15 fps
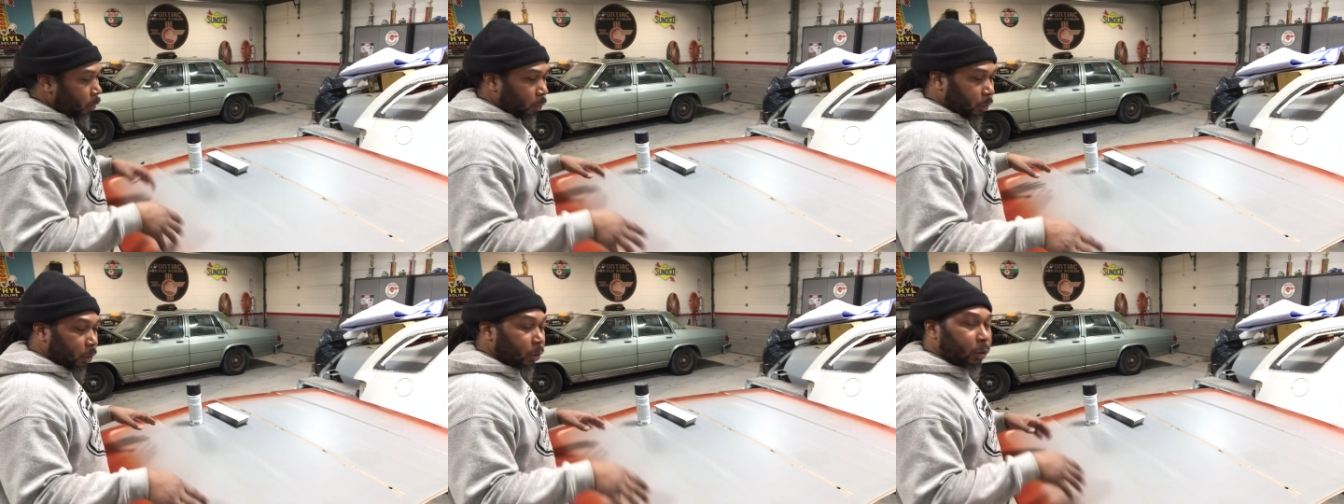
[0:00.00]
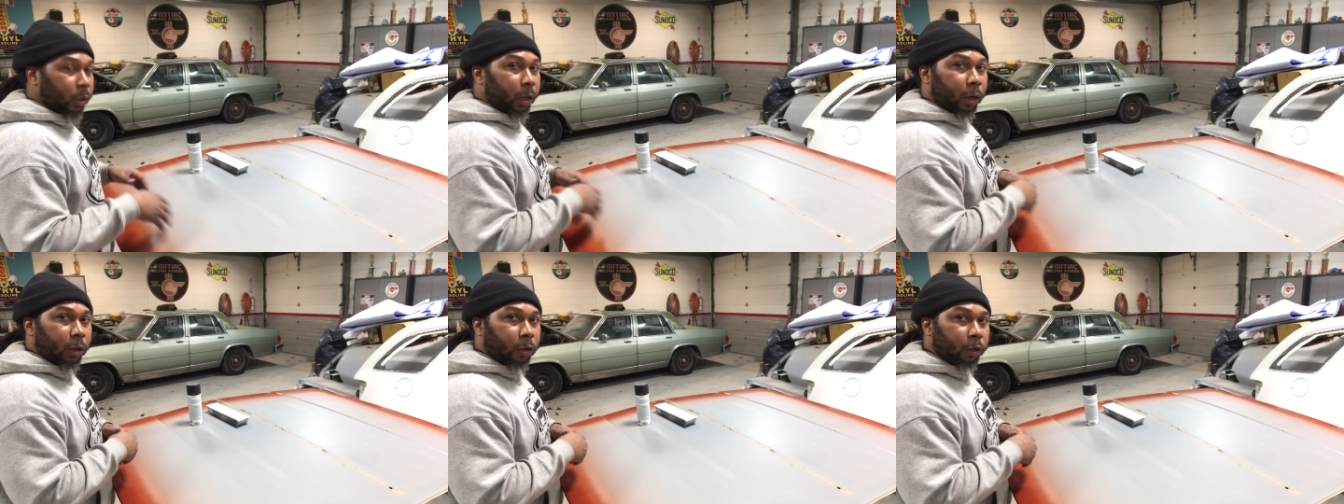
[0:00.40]
Just
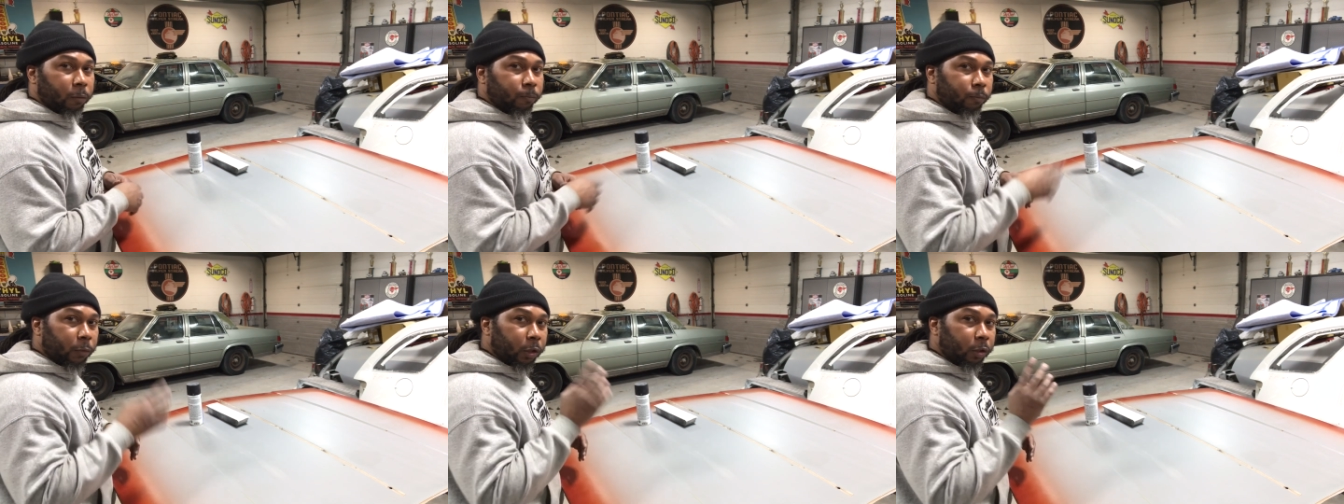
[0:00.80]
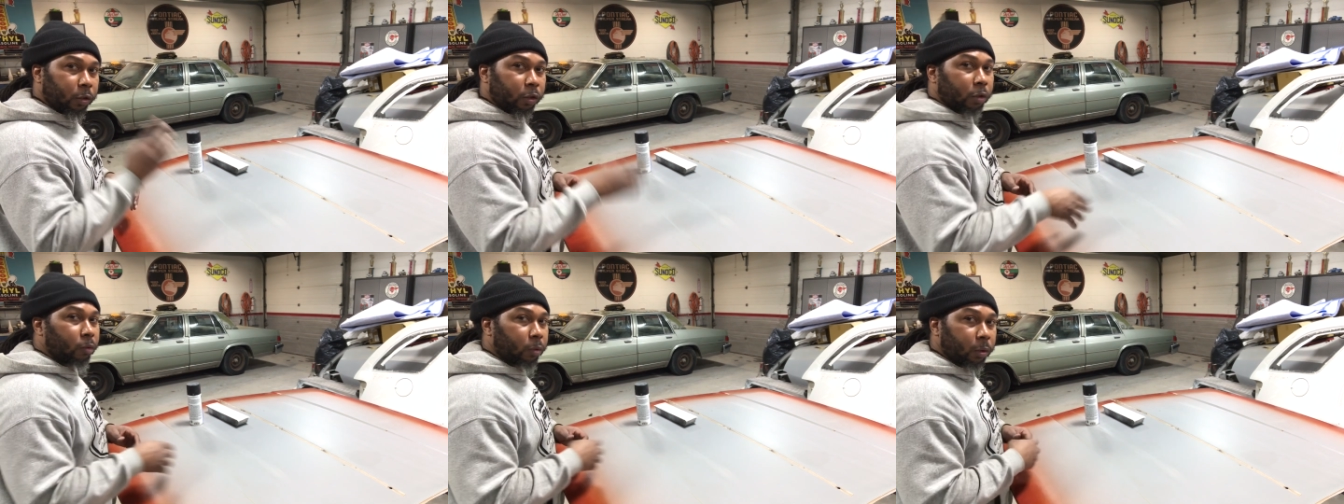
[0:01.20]
sand it and
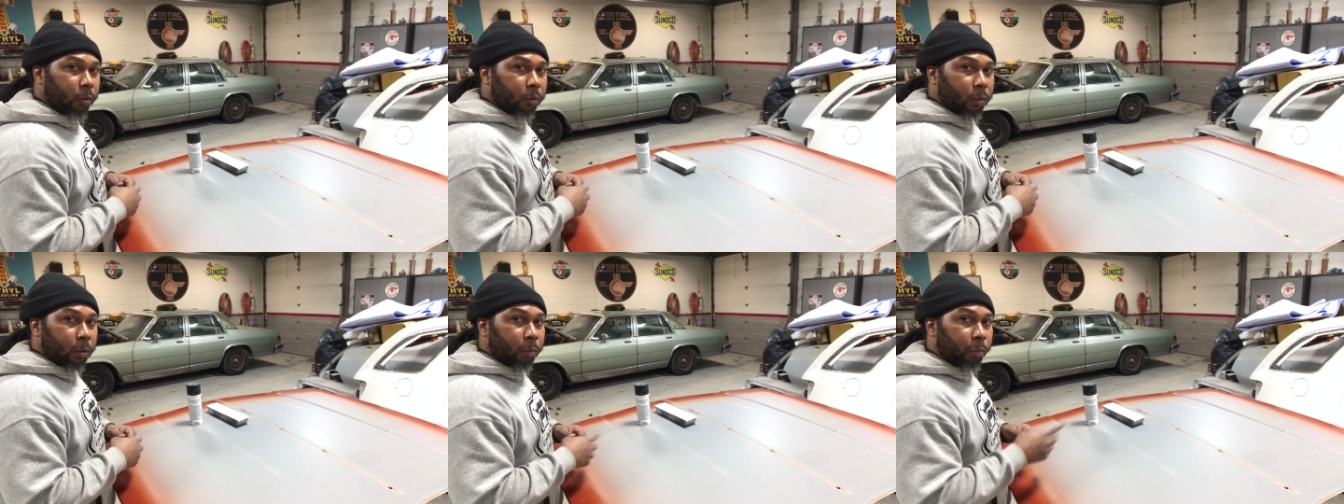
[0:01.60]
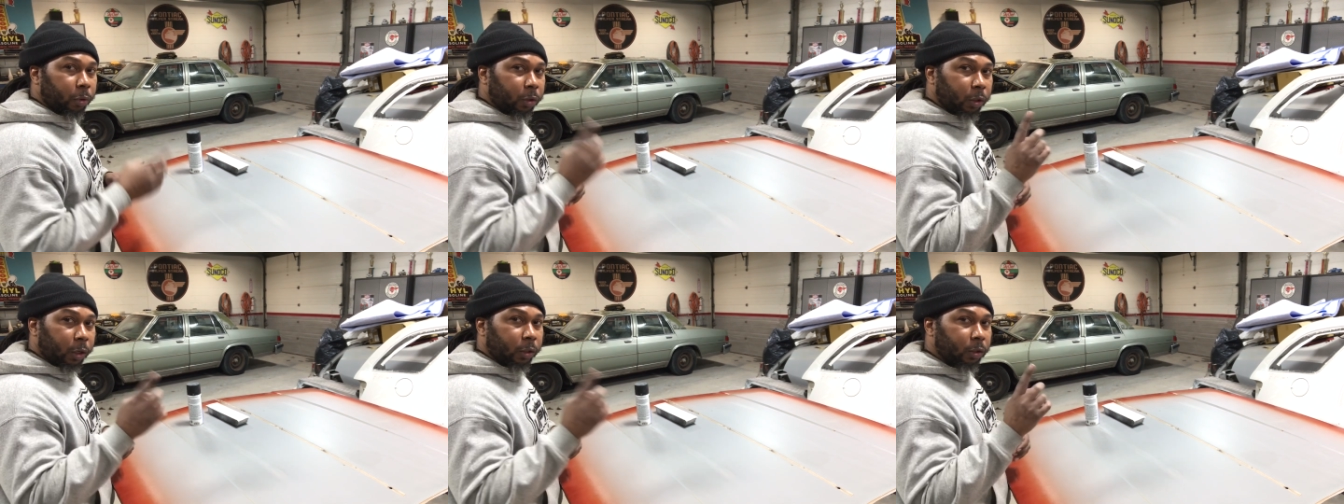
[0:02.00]
shoot it, but
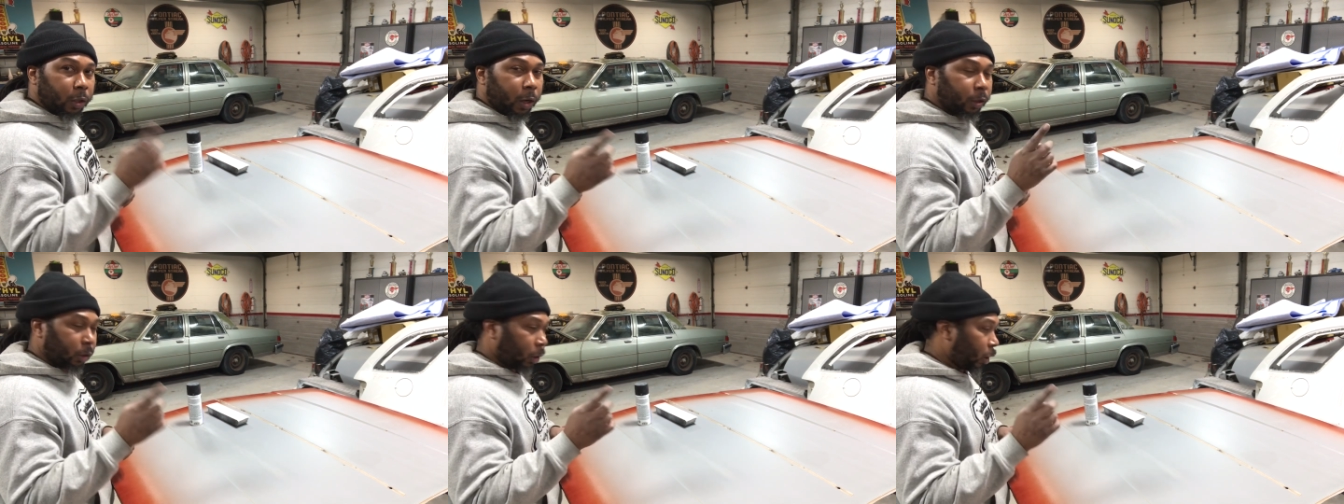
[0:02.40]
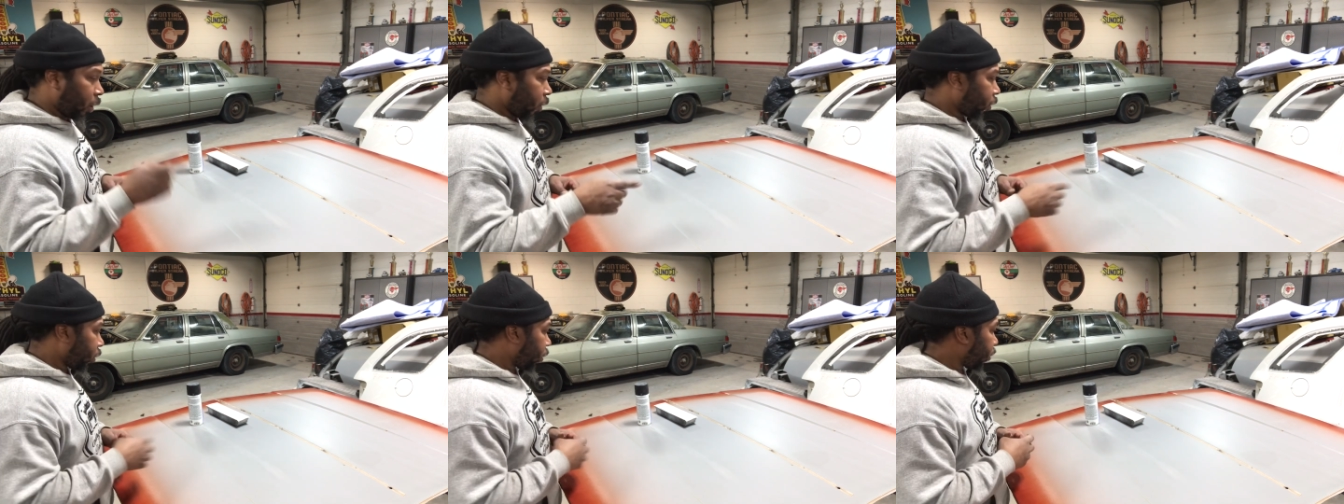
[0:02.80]
that's not the
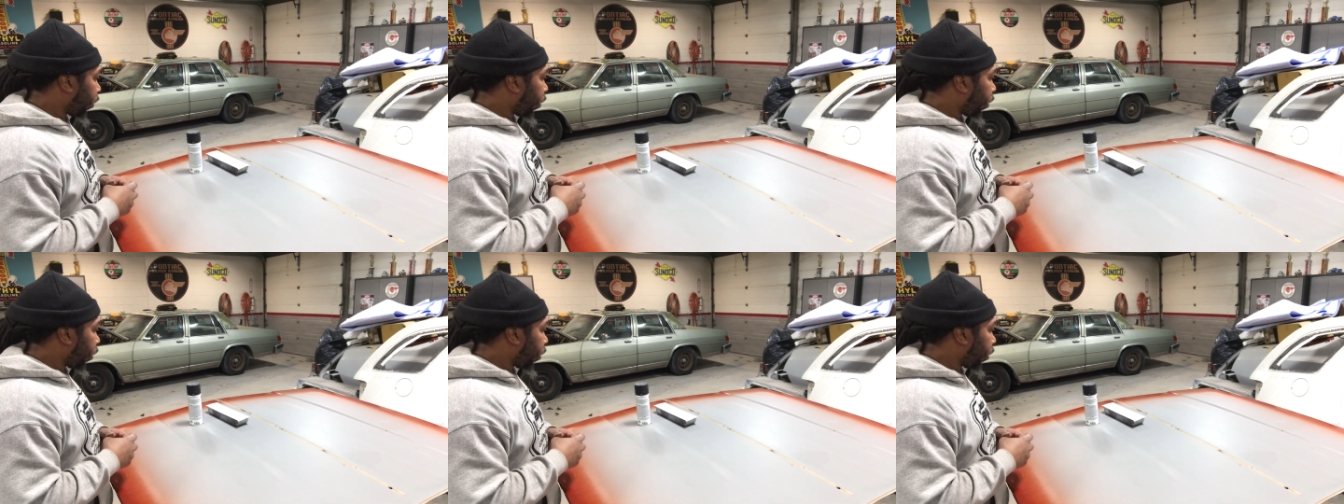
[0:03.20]
case.